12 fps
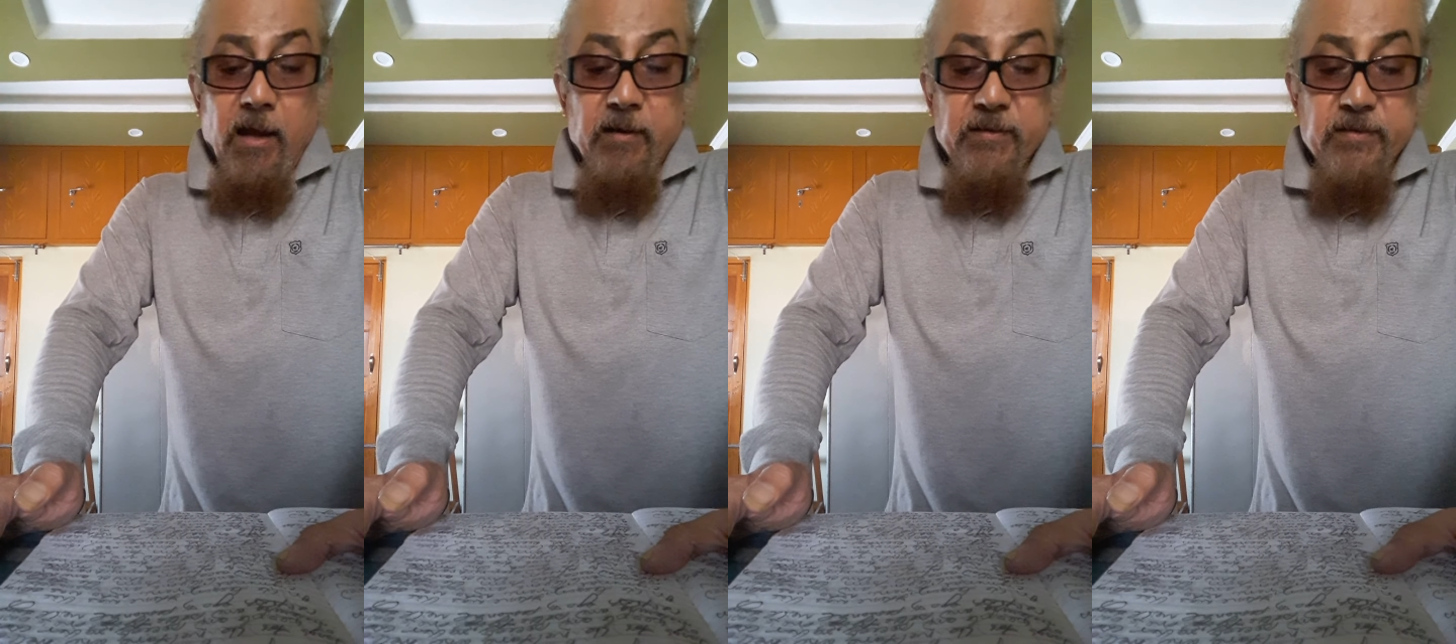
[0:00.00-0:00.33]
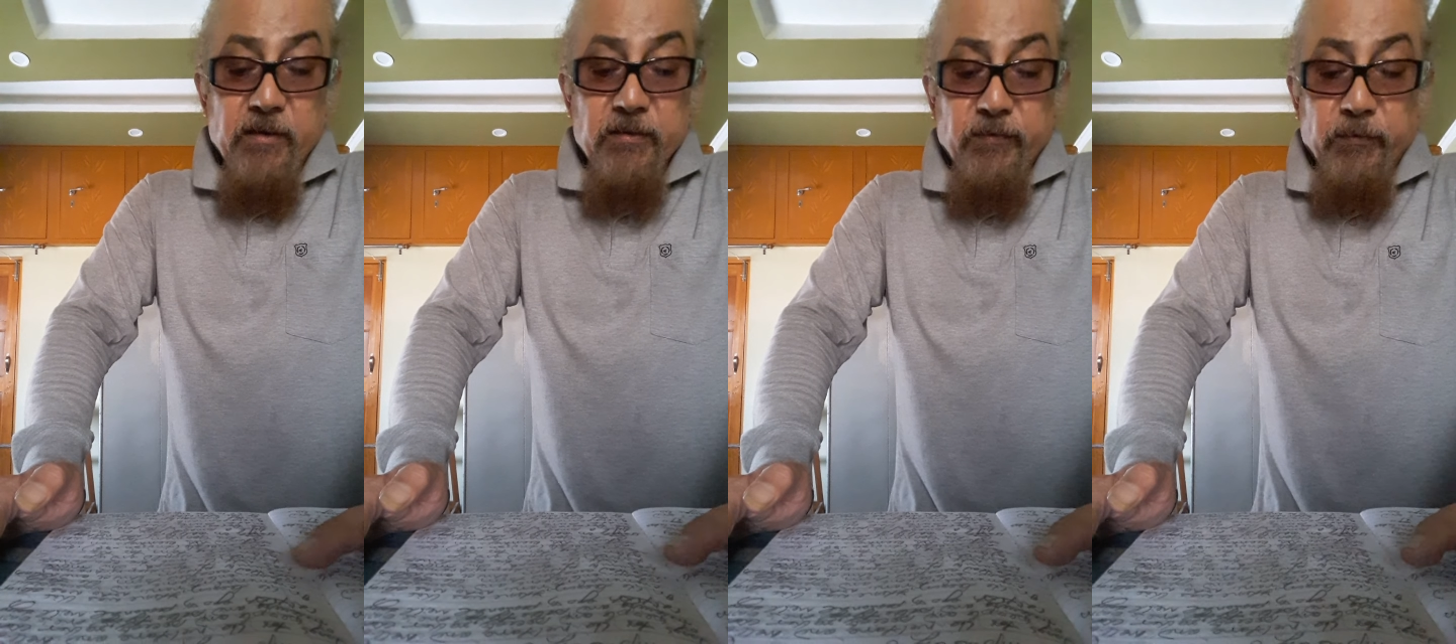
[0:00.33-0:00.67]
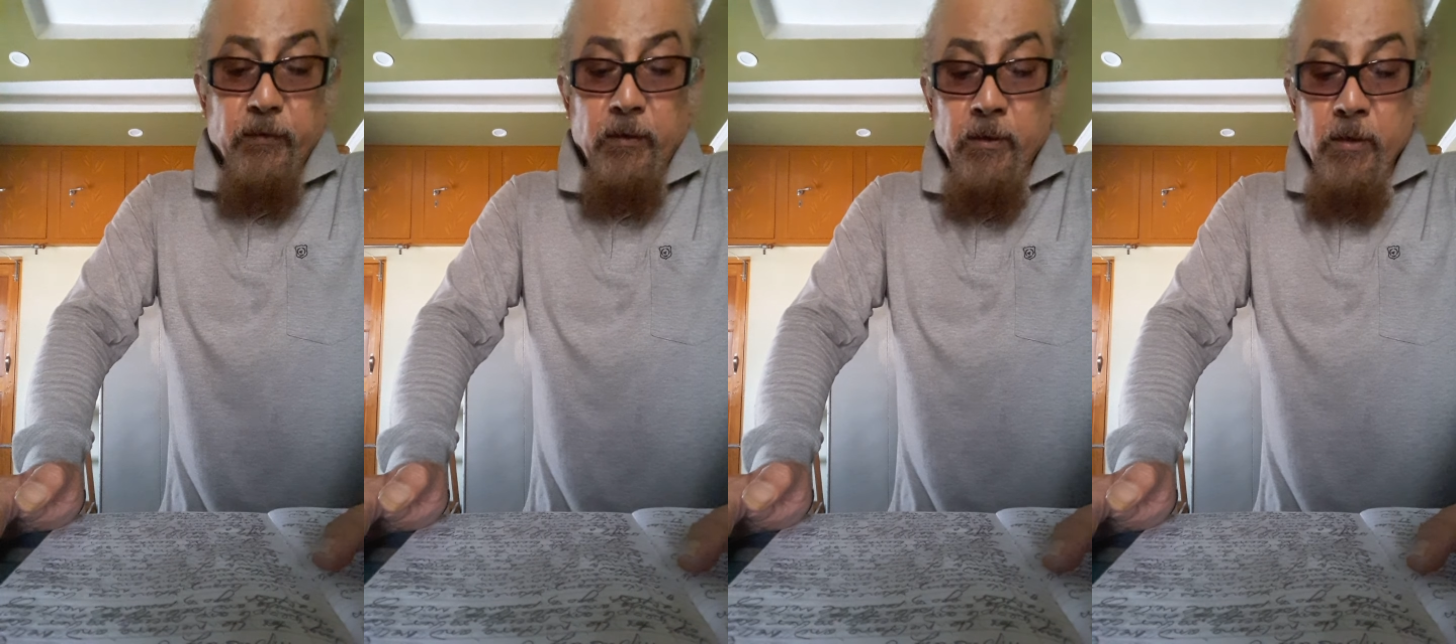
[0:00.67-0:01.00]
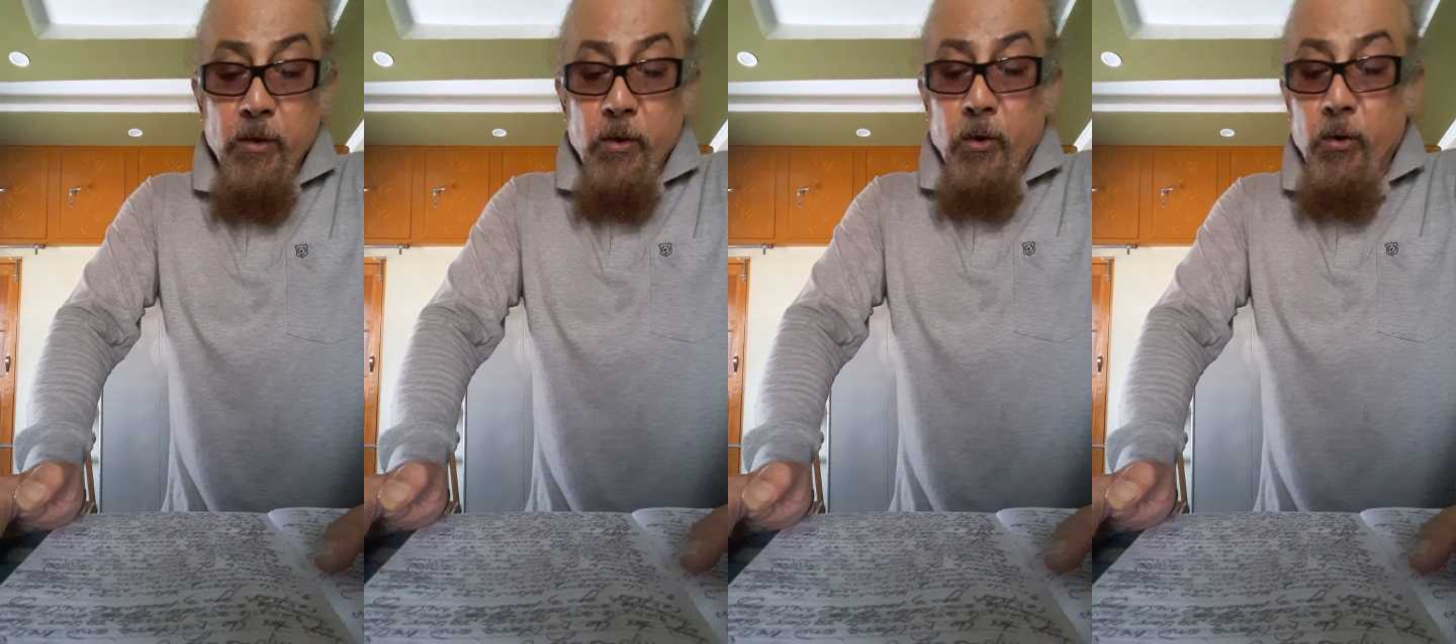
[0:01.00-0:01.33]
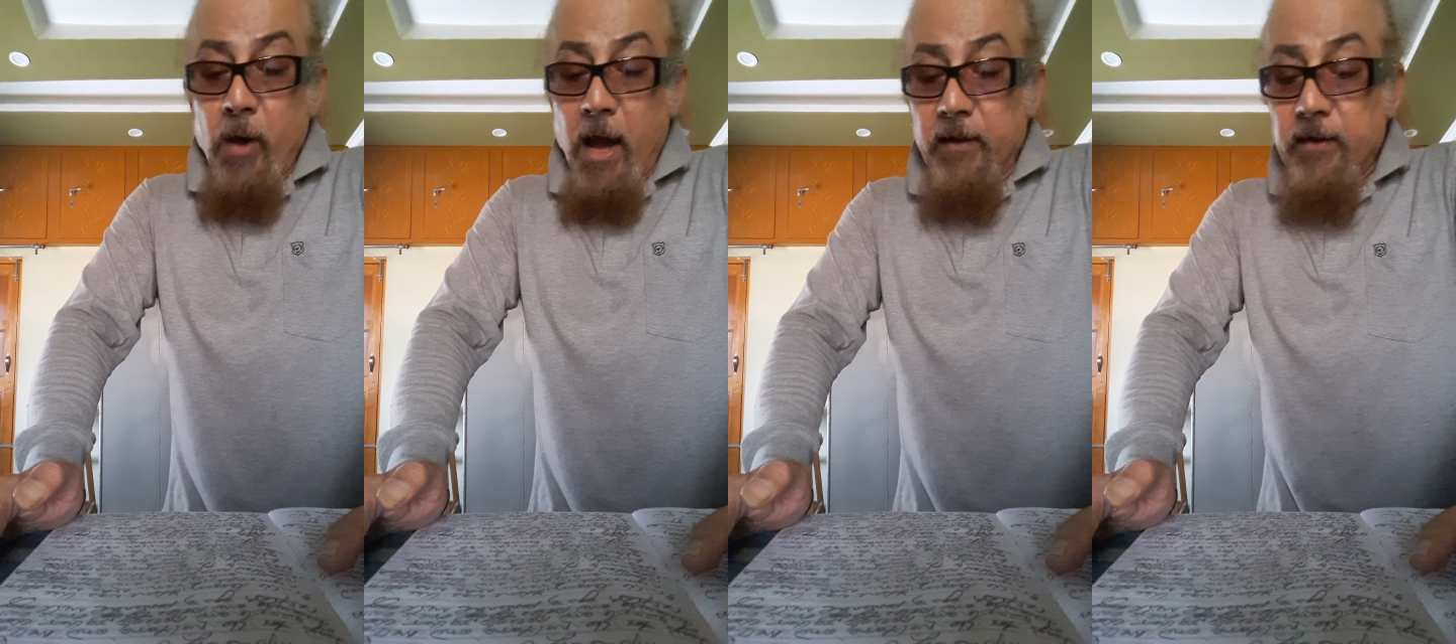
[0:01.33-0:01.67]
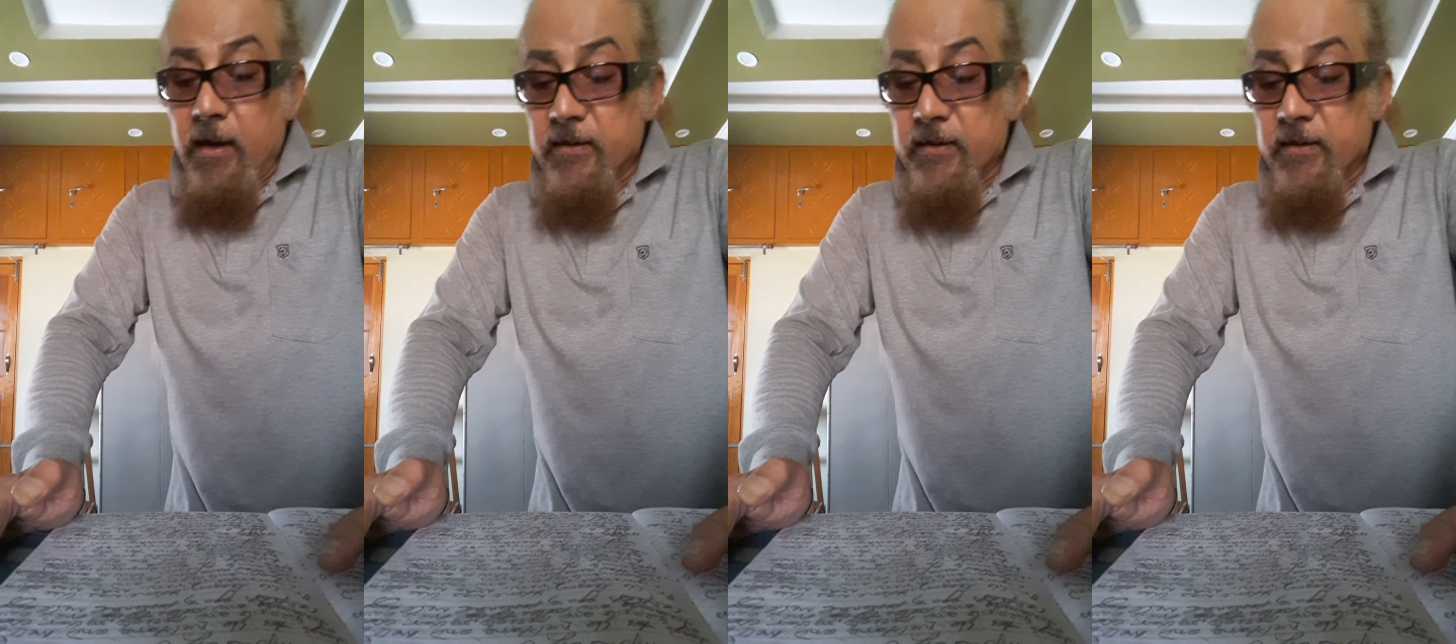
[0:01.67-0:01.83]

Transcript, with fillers: and resourceful, who had